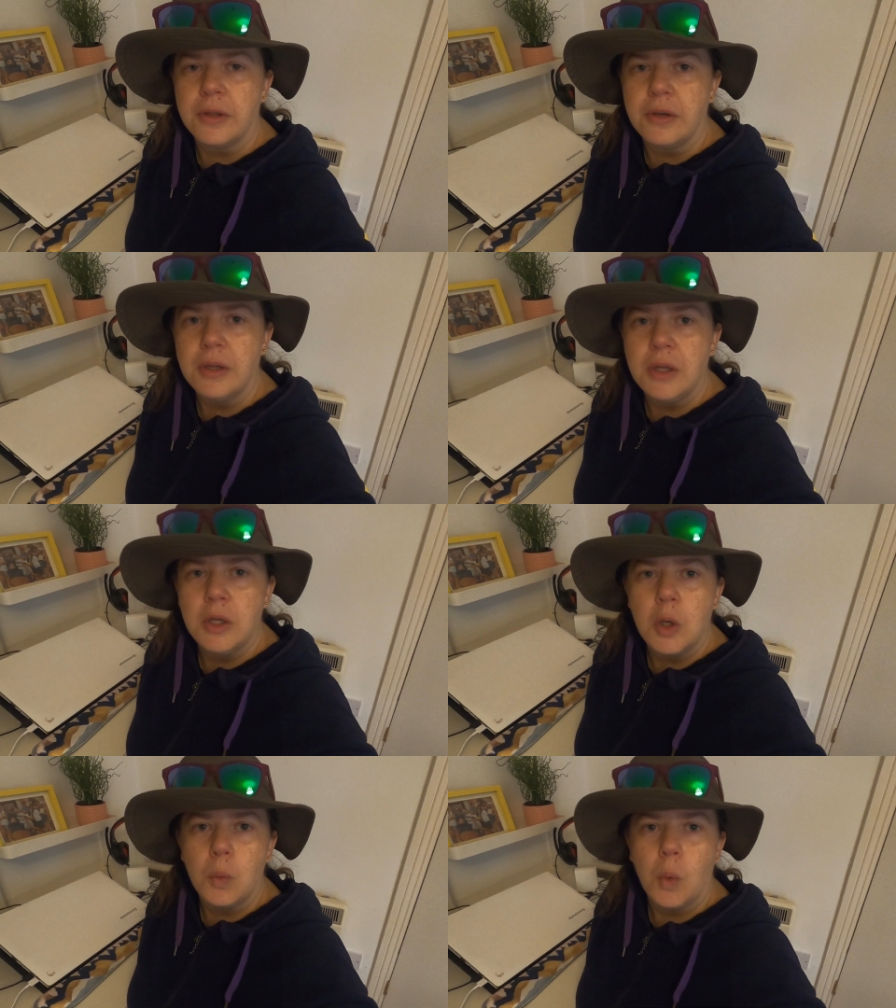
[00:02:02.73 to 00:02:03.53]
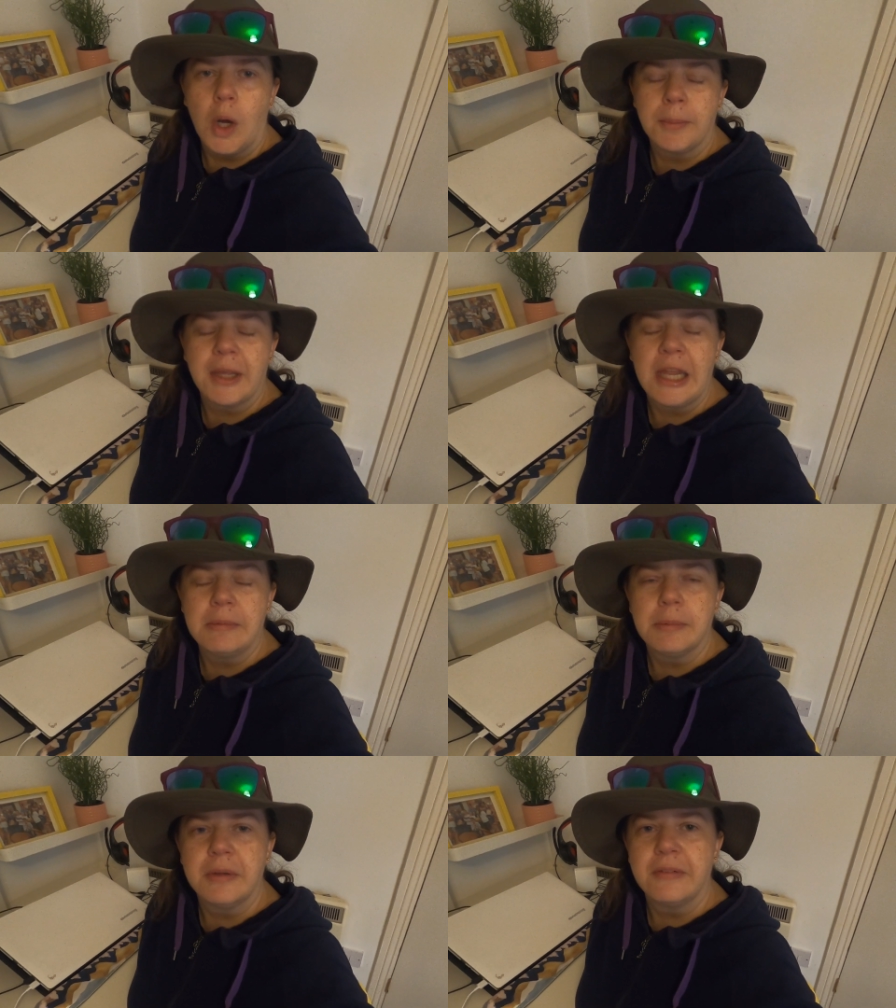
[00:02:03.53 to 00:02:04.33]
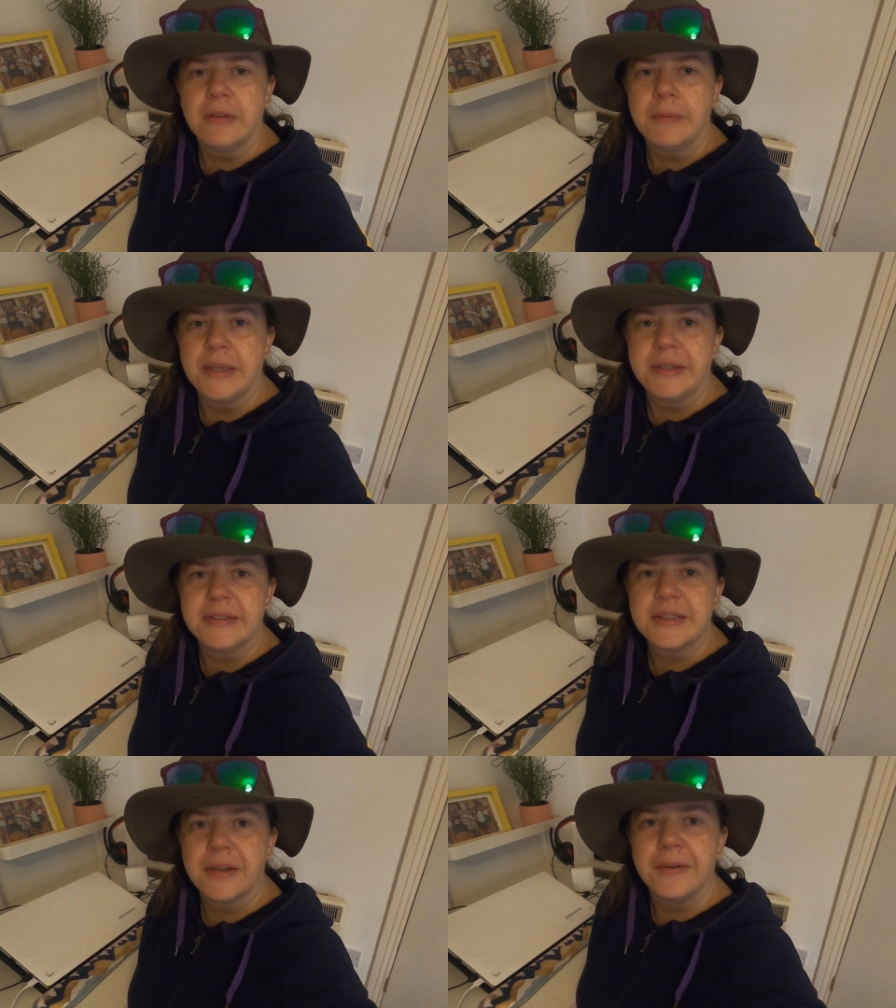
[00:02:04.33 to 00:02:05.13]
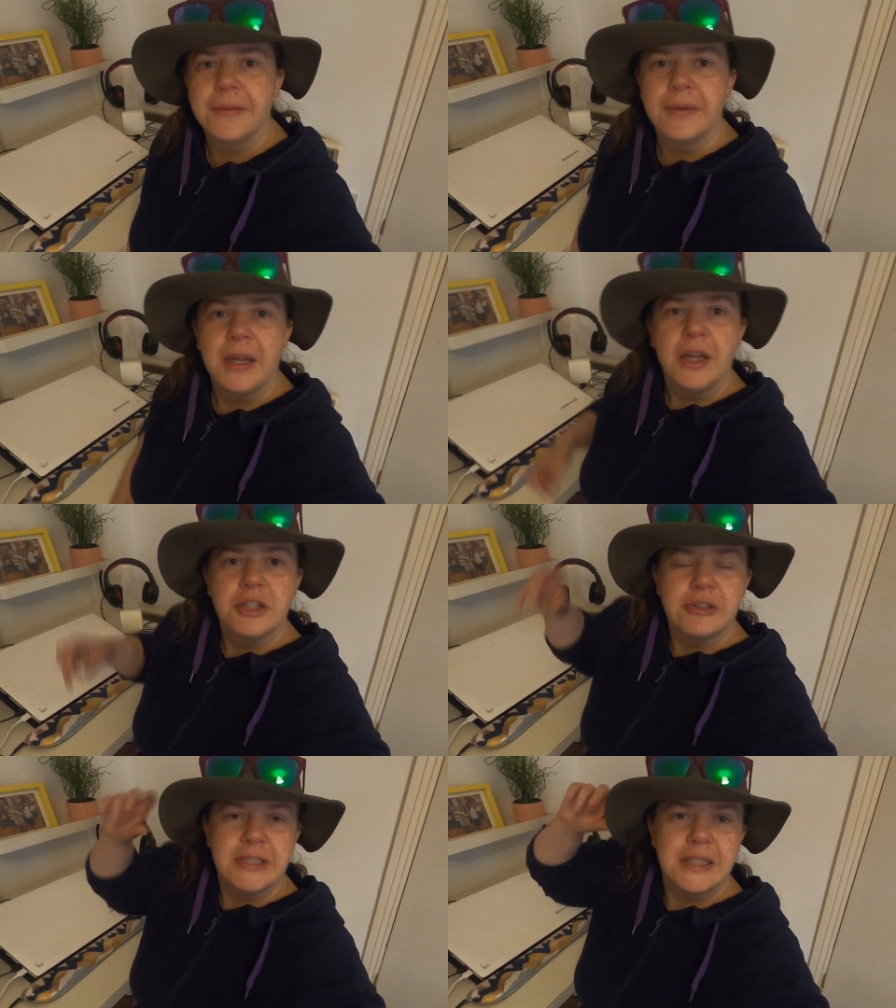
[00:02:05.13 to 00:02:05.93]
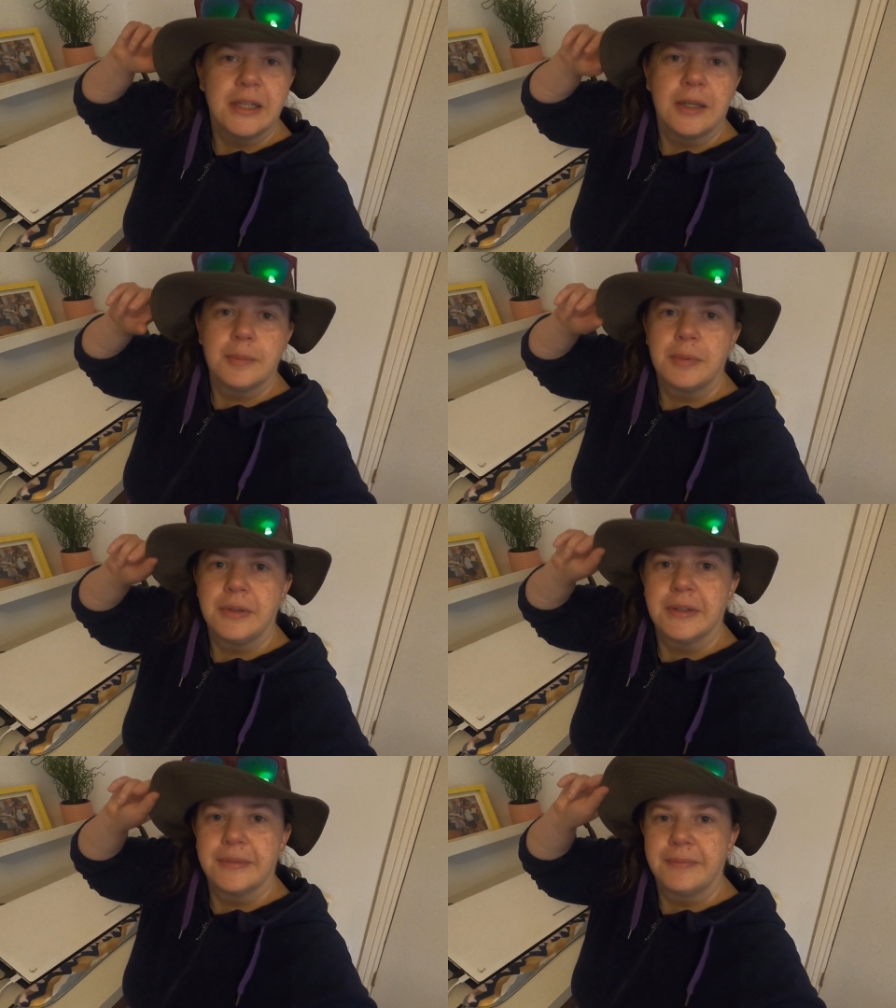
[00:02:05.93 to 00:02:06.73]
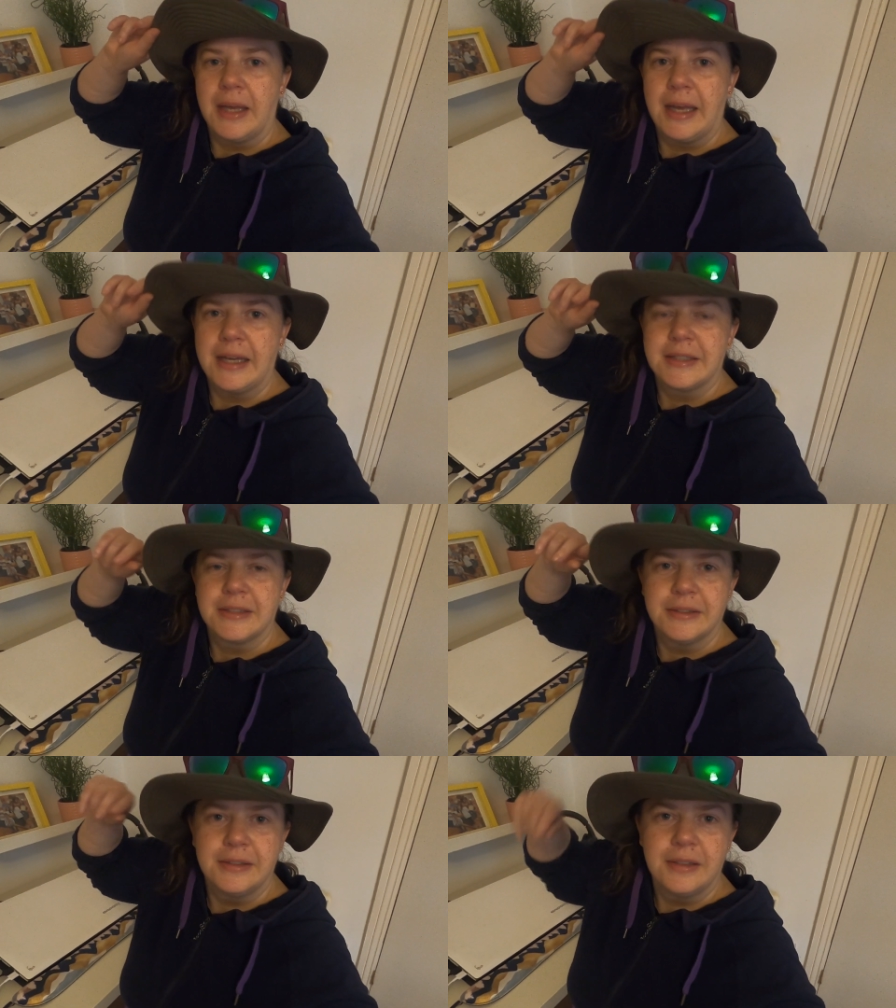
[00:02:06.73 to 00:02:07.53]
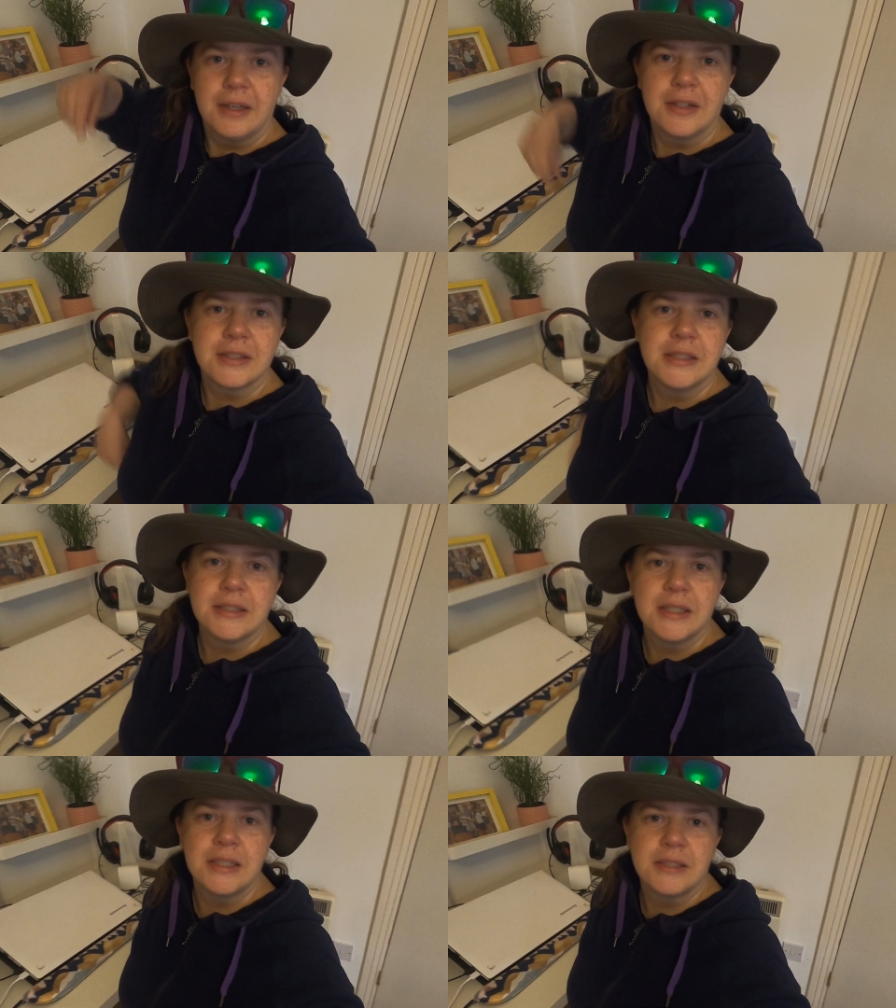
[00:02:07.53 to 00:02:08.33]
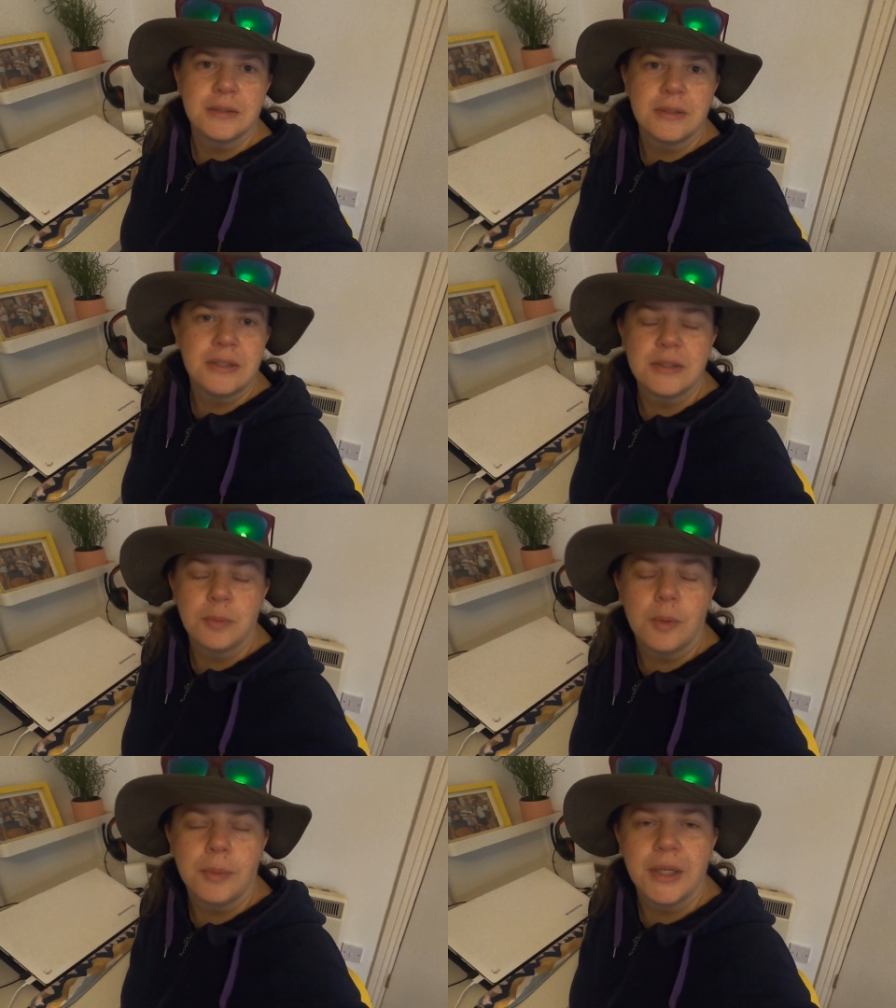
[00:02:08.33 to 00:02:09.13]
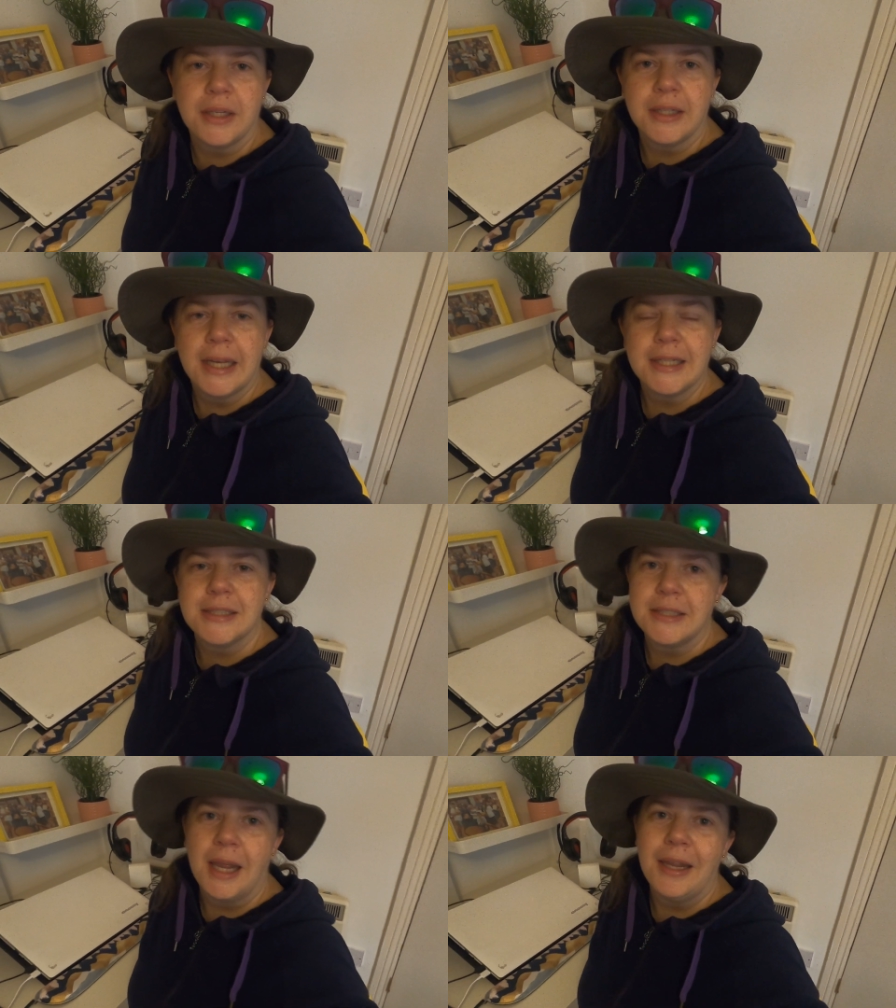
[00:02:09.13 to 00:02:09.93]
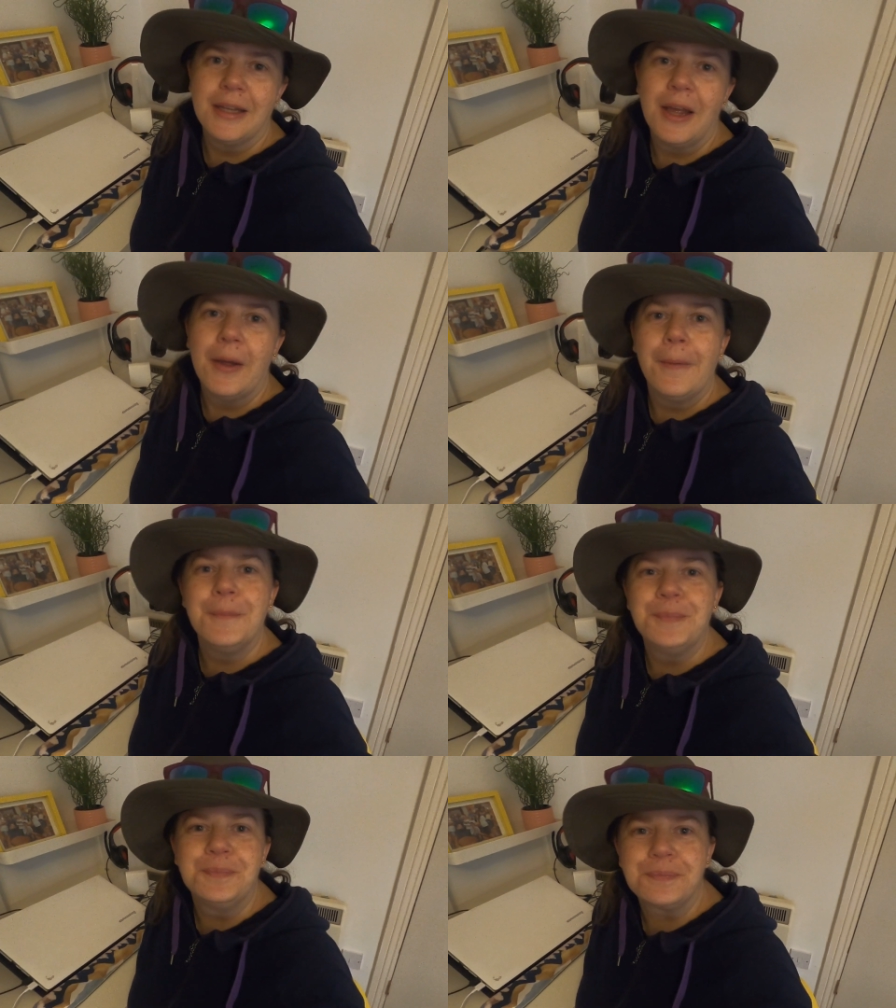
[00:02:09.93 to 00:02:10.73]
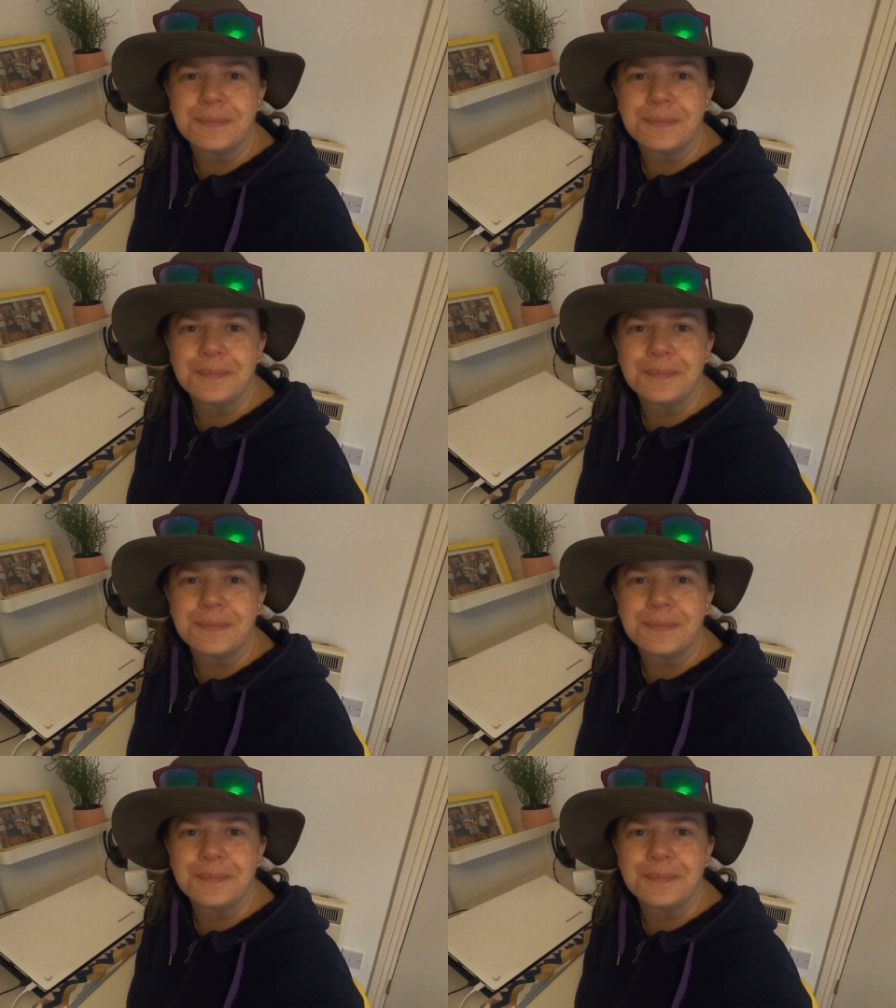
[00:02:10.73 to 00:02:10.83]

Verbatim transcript: than what I'm capable of at the minute. So dressing up with a hat and glasses is is what we're going to get today. Um,